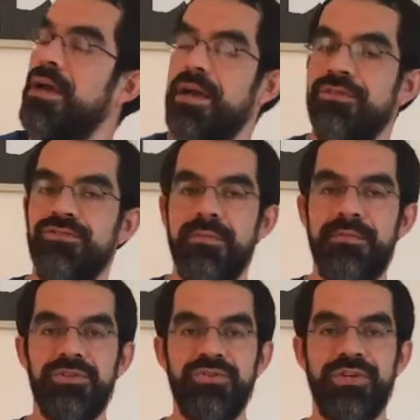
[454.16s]
And
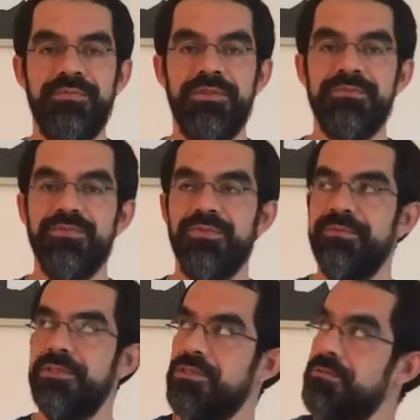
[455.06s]
remember to keep this
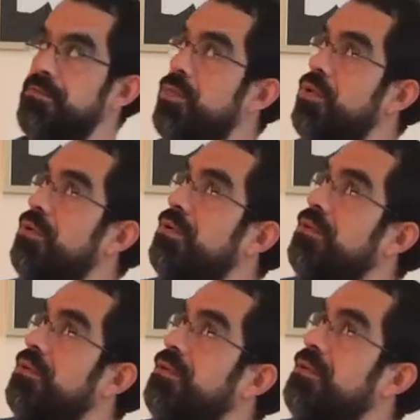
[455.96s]
movement small,
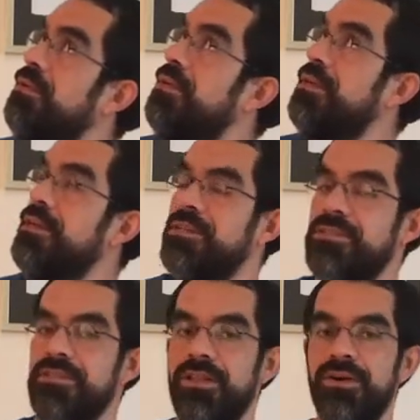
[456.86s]

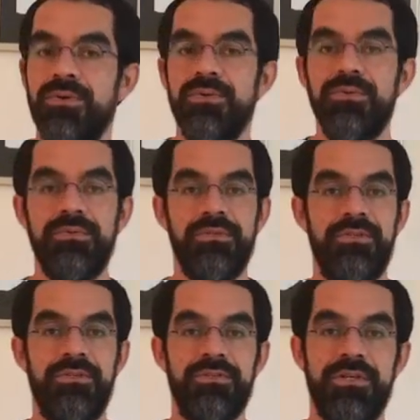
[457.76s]
slow,
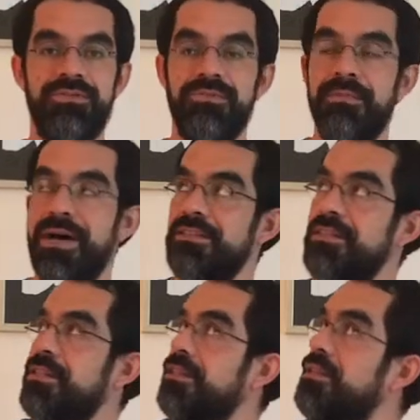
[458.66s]
not
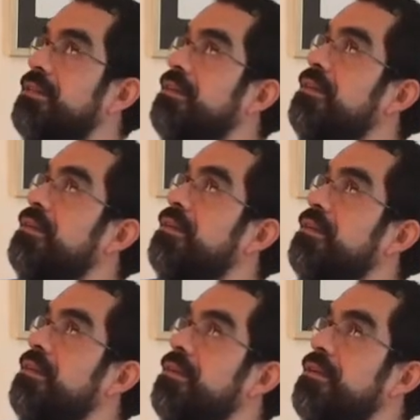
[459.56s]
automatic,
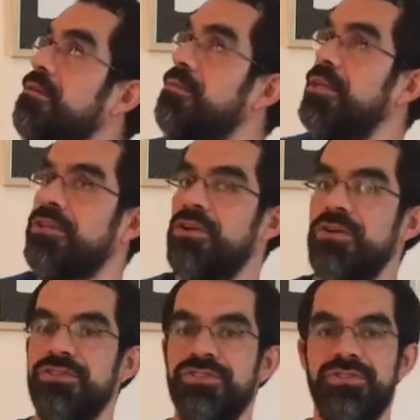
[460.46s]
but
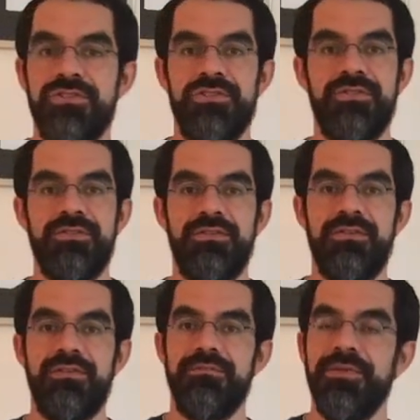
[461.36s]
conscious.
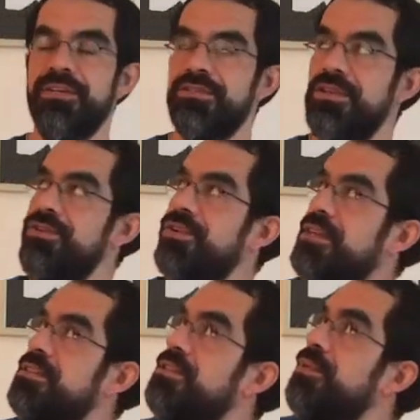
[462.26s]
Because now you
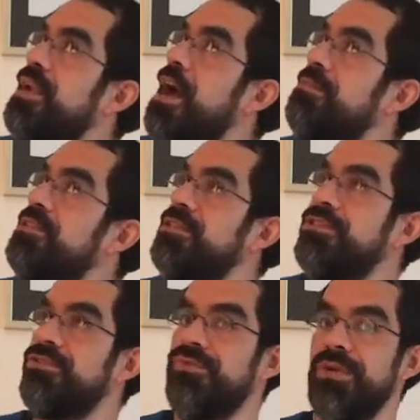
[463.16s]
can see what happens in
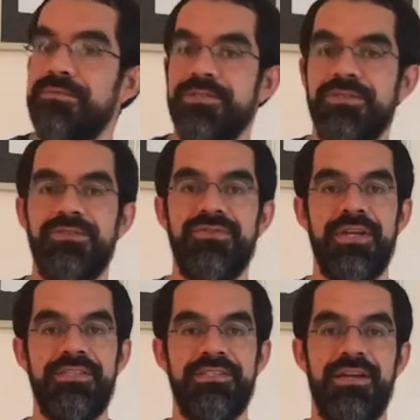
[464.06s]
your ribs on the
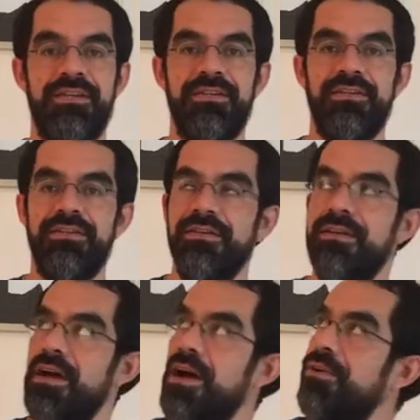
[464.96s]
right side,
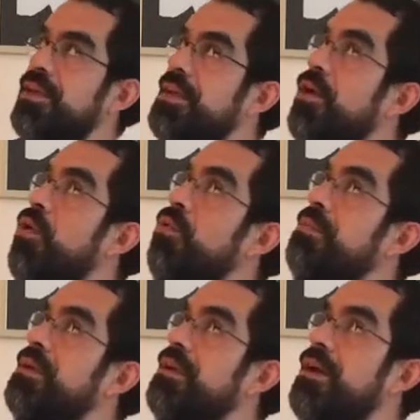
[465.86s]
how they
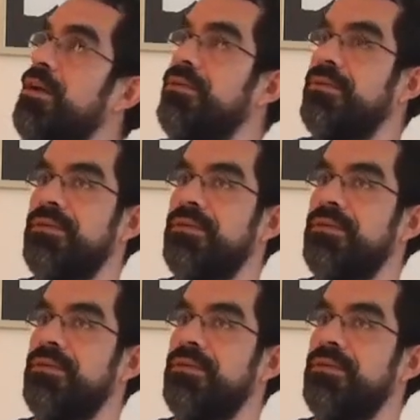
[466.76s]
open now.